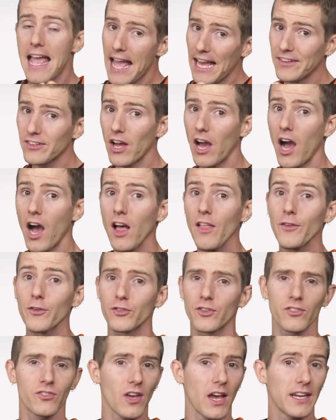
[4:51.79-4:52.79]
And other
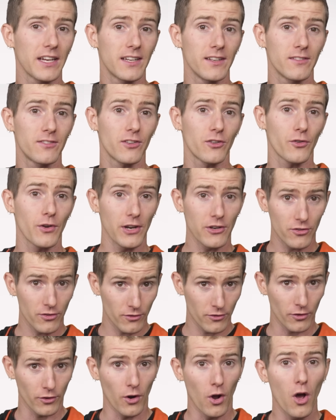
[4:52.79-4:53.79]
design
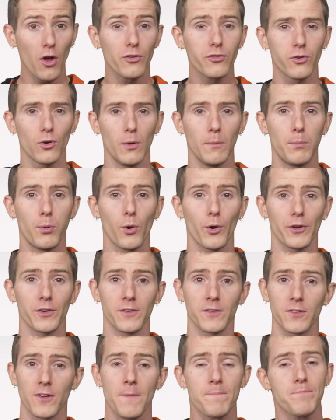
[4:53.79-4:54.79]
considerations are also
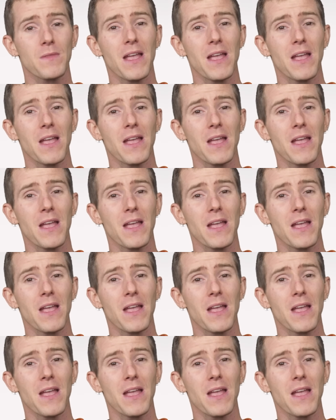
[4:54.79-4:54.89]
important.